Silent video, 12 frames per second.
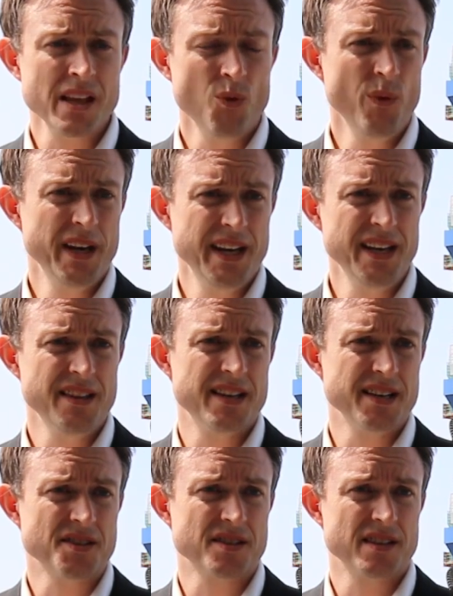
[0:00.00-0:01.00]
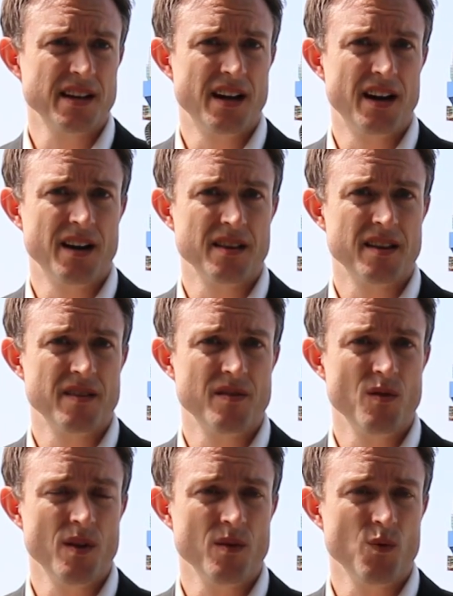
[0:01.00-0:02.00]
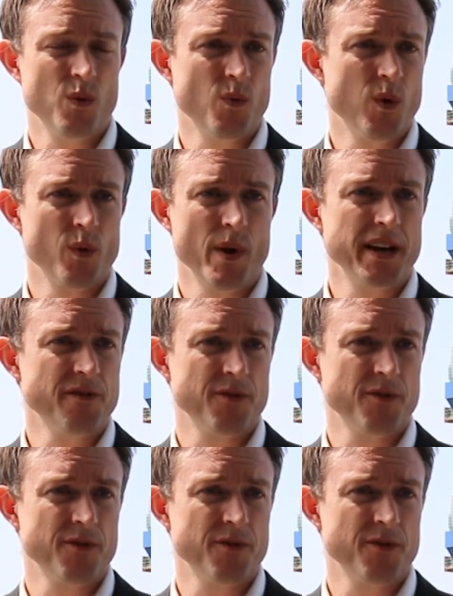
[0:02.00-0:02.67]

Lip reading: We need this. We're ready